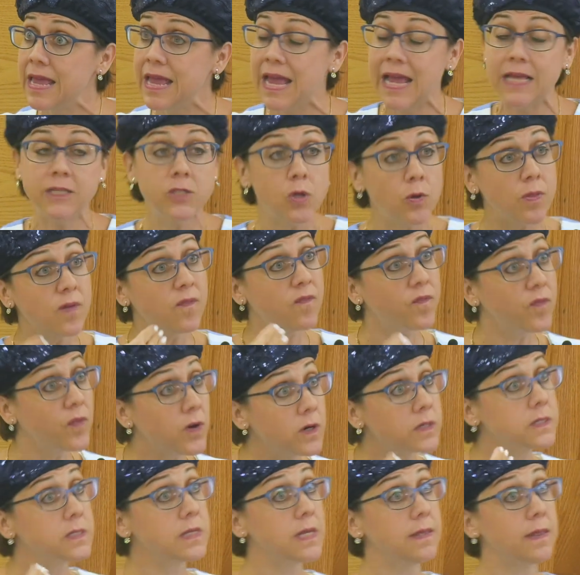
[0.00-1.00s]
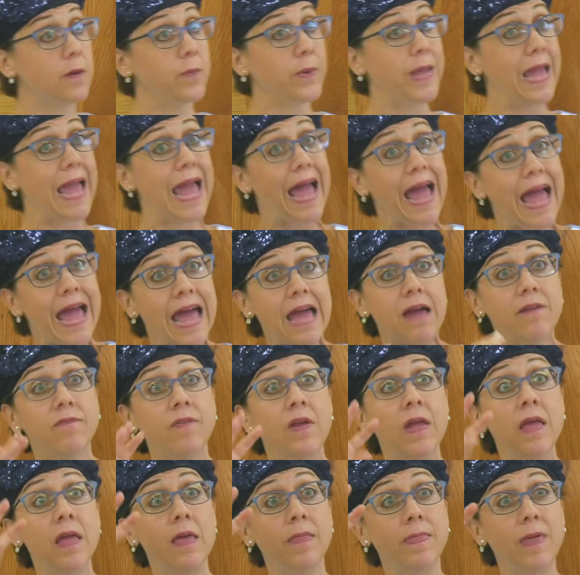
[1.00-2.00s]
And so the first thing that we have
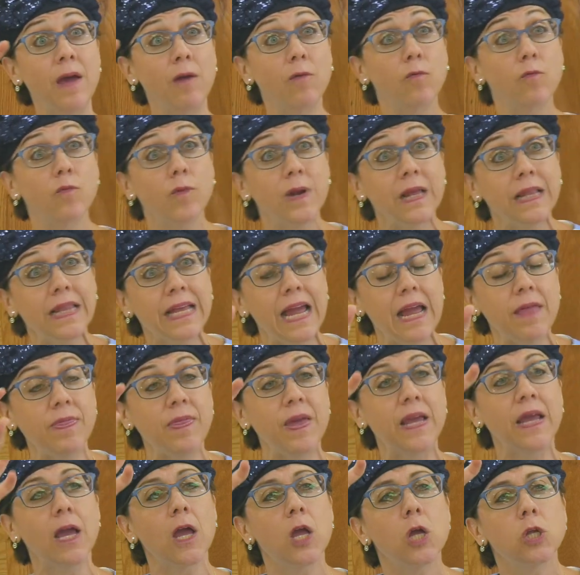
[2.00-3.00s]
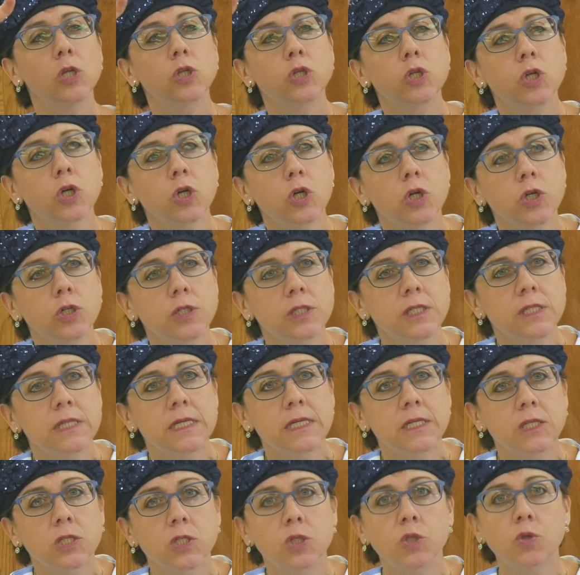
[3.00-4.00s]
that really, I think, turns
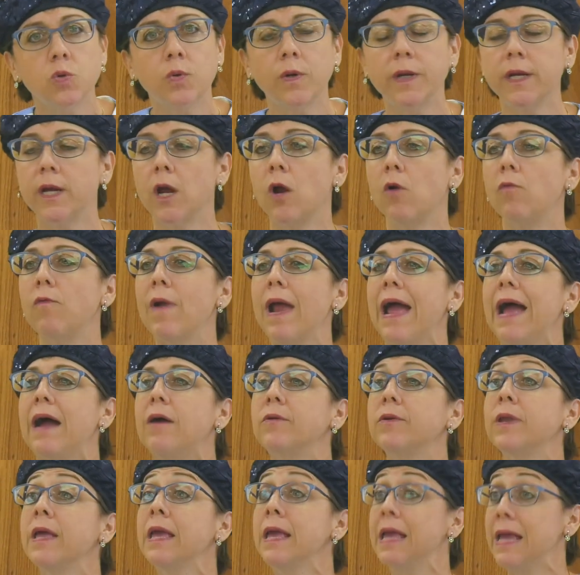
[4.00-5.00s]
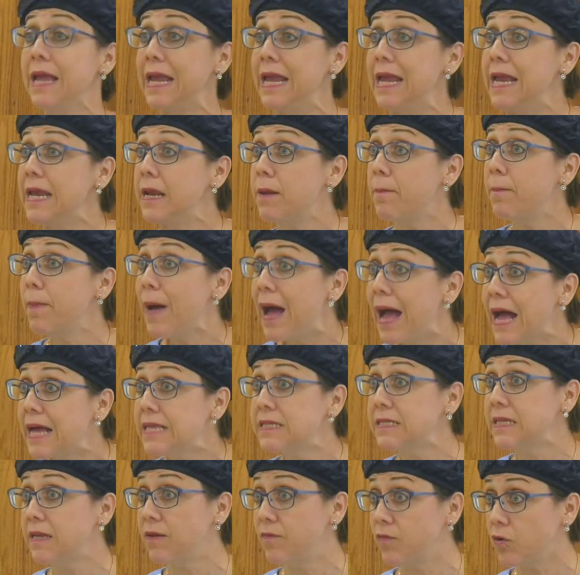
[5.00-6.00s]
this story around in a
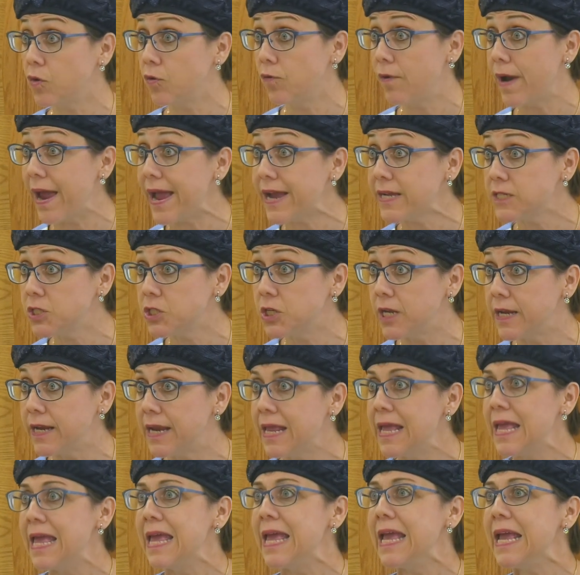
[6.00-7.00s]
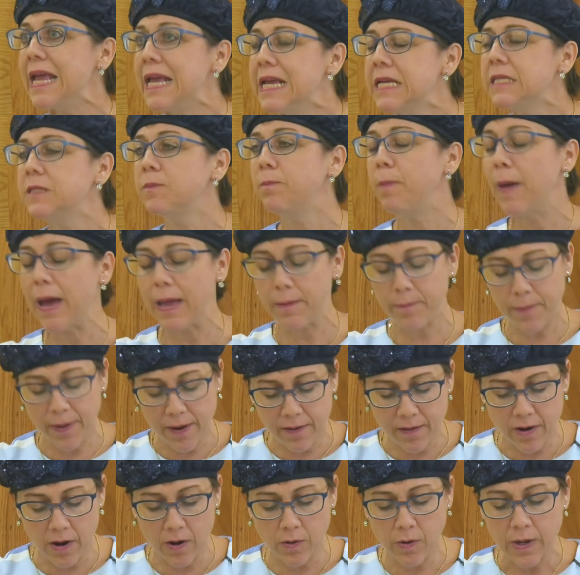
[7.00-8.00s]
positive direction is Bat
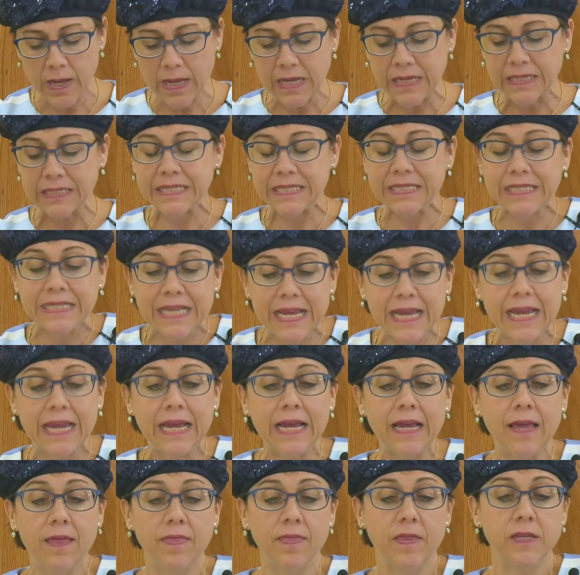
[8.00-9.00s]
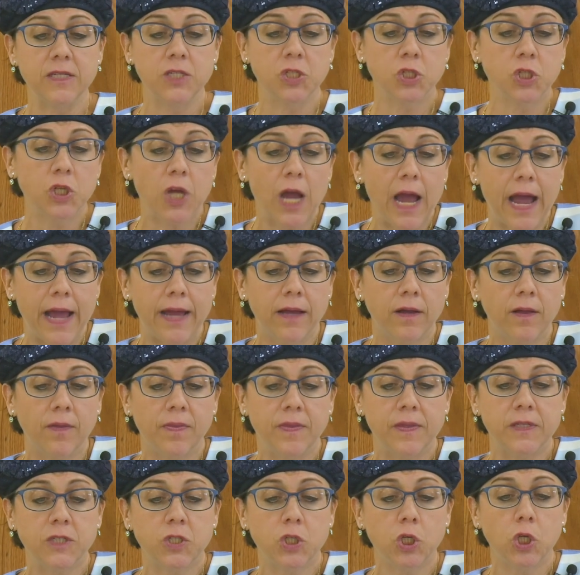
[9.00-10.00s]
Paro seeing this child,
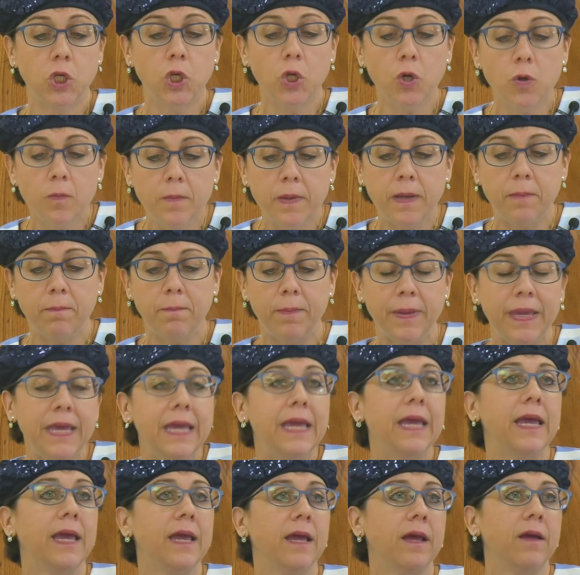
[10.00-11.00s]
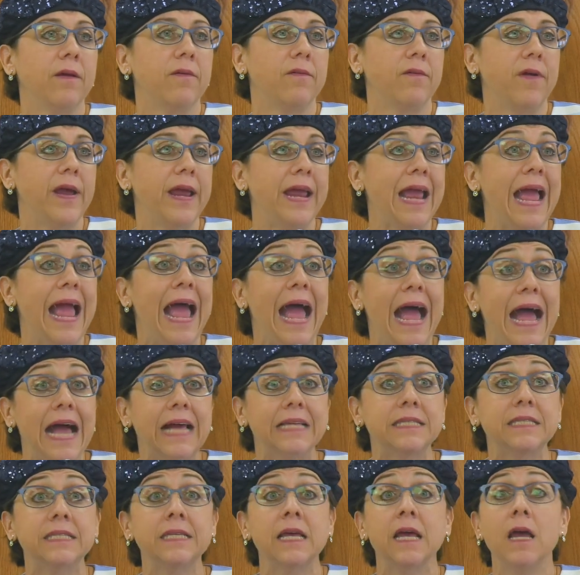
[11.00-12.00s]
this human being, right,
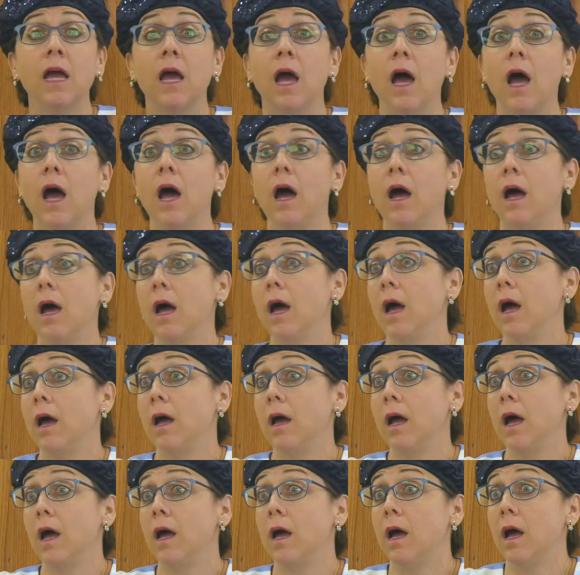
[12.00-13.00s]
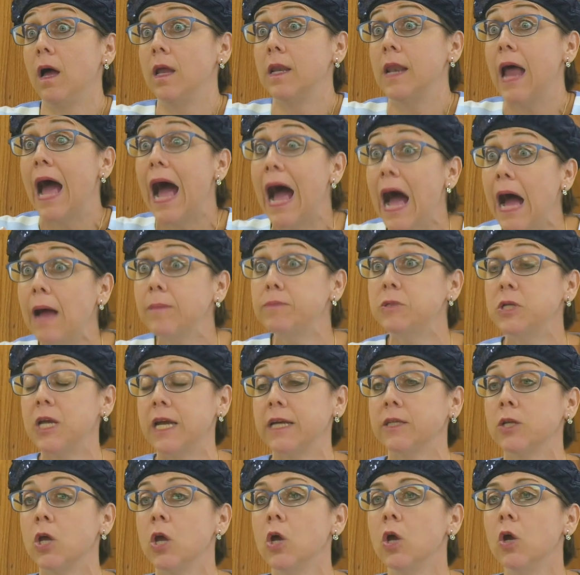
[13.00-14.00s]
as Uh, uh, uh, an
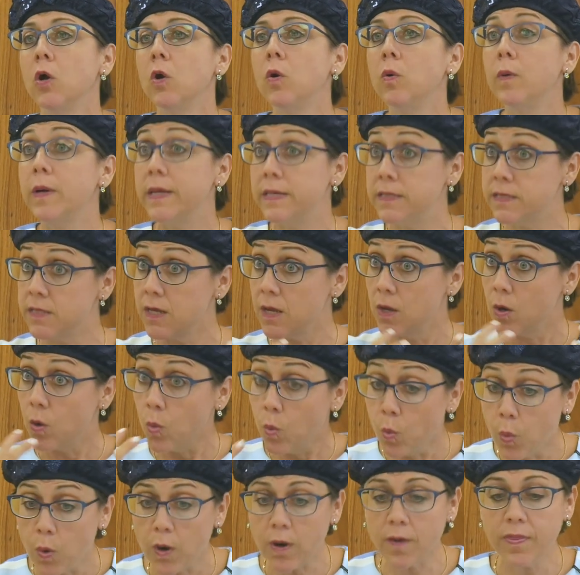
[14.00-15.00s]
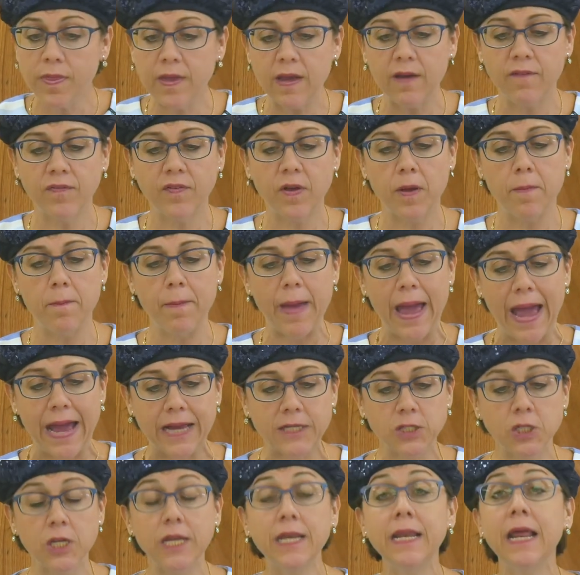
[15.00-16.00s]
object who is worthy of
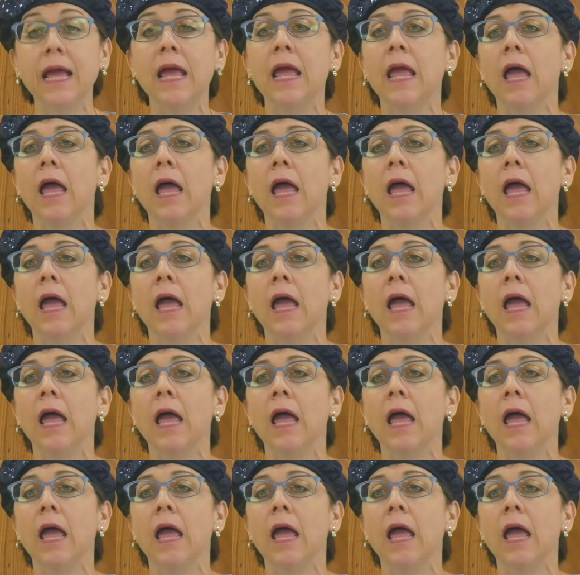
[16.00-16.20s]
compassion.